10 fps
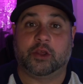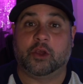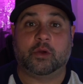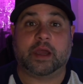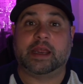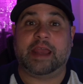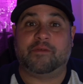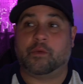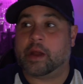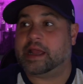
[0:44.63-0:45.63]
you could
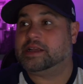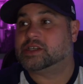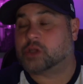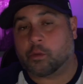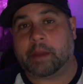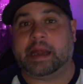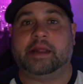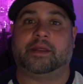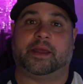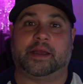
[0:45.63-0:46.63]
give away so
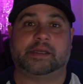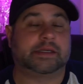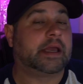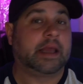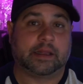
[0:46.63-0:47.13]
many things.